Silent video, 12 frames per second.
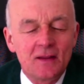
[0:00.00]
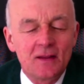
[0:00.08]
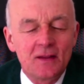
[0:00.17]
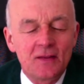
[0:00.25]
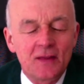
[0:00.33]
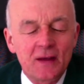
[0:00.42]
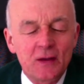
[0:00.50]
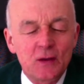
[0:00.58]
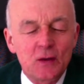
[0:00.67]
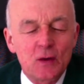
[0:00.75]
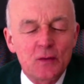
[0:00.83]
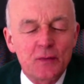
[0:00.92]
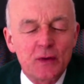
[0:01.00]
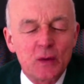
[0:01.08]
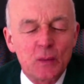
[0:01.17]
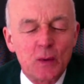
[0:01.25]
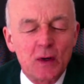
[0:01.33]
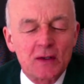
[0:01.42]
Thank you, God, for your
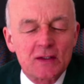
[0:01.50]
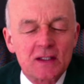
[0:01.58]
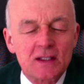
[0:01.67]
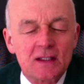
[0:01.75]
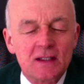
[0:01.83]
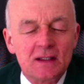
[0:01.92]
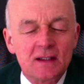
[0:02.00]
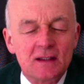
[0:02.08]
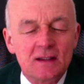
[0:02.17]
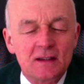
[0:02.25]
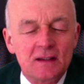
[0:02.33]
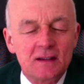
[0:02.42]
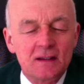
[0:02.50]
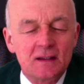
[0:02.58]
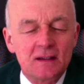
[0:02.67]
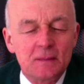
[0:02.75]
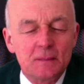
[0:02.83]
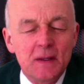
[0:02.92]
word.
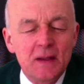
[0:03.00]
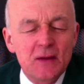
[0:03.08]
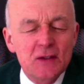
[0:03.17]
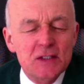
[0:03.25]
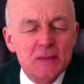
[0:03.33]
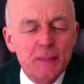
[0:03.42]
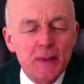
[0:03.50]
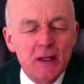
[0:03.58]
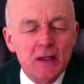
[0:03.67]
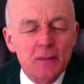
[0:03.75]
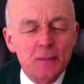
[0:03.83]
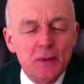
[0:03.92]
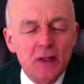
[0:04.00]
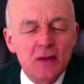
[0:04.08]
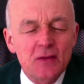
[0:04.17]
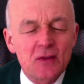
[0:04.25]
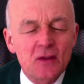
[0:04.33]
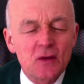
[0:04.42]
May the Spirit
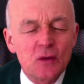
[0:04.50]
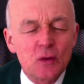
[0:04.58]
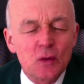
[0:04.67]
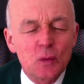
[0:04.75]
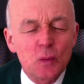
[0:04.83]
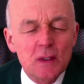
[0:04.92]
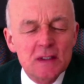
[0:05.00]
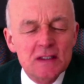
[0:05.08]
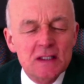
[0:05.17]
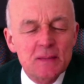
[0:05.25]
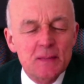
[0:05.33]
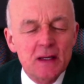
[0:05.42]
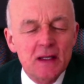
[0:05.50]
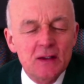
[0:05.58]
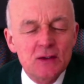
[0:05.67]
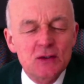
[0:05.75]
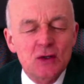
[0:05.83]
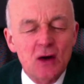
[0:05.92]
breathe your wisdom
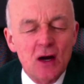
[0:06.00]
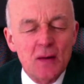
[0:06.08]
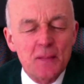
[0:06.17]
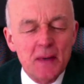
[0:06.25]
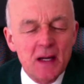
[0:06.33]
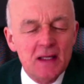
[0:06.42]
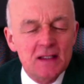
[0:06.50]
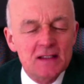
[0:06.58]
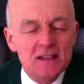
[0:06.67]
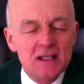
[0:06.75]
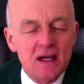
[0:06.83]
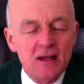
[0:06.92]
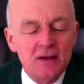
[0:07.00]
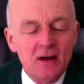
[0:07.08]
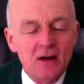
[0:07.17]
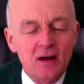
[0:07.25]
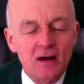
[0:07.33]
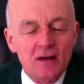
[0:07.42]
into our minds and our
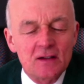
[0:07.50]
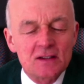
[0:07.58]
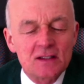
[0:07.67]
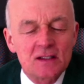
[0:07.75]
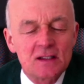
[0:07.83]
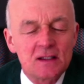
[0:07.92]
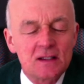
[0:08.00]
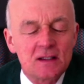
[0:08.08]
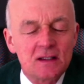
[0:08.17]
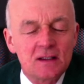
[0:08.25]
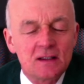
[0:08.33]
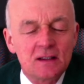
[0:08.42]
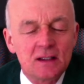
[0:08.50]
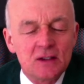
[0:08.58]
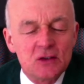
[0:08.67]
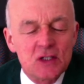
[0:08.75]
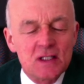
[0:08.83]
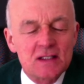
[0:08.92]
hearts. In
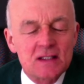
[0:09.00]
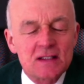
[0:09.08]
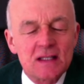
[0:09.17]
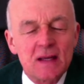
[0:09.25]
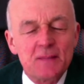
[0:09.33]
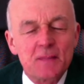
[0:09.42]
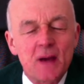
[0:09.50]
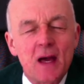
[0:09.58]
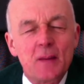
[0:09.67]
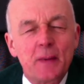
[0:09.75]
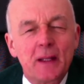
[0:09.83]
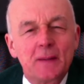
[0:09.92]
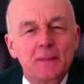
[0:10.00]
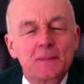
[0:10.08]
Jesus' name, Amen.